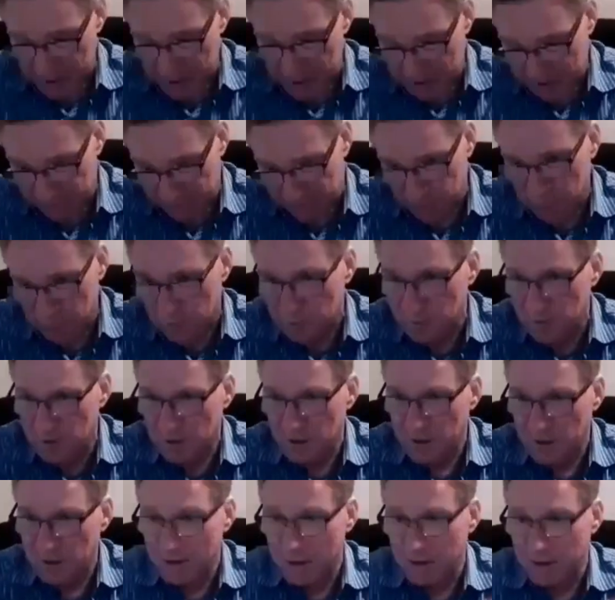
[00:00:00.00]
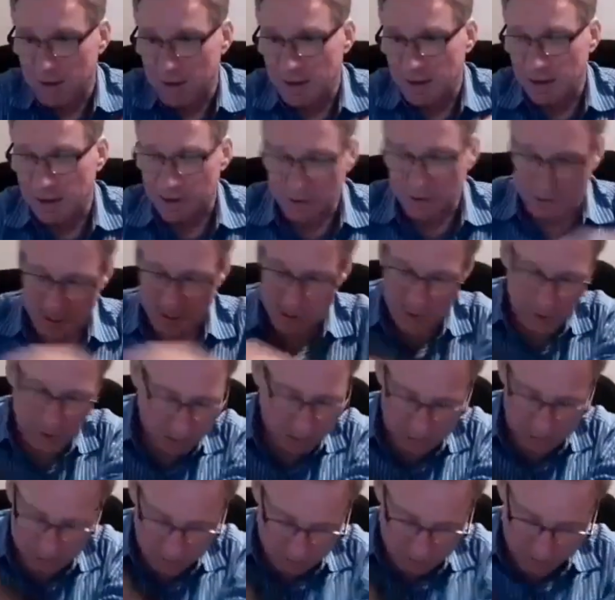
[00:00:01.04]
several times
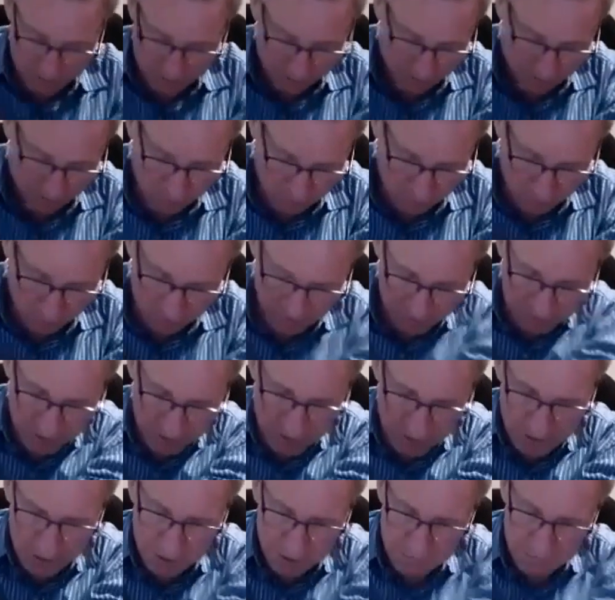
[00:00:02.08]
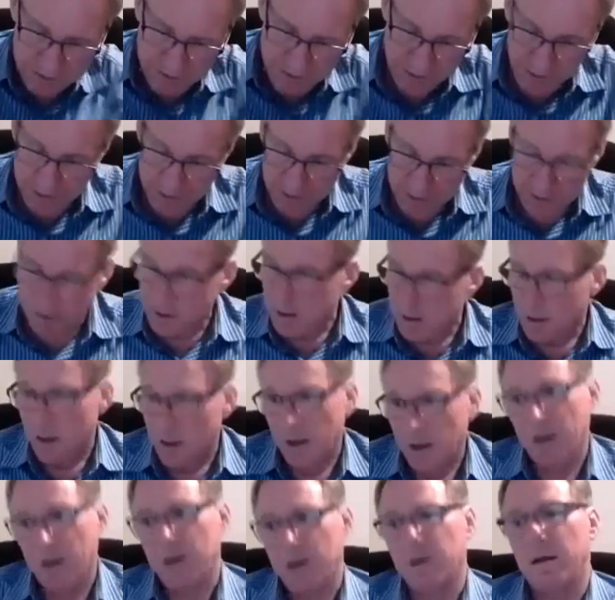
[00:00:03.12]
today.
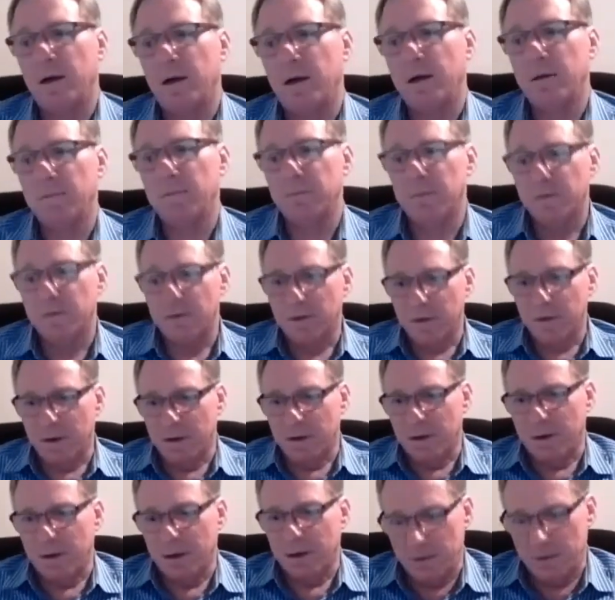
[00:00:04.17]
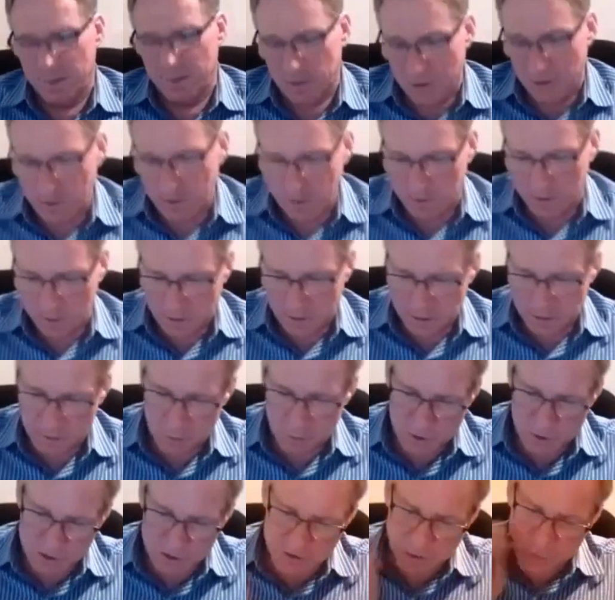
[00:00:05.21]
But I
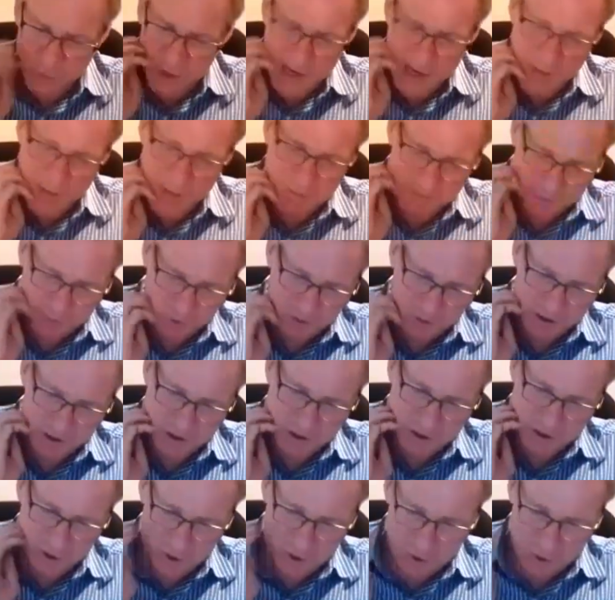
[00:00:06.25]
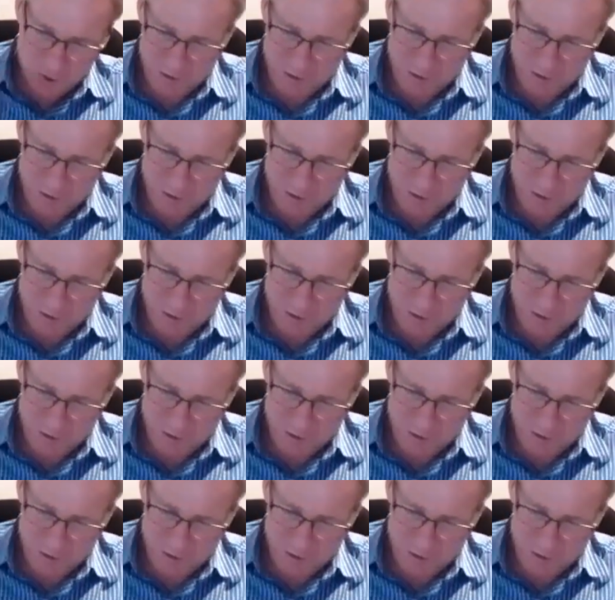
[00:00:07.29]
wasn't aware before this call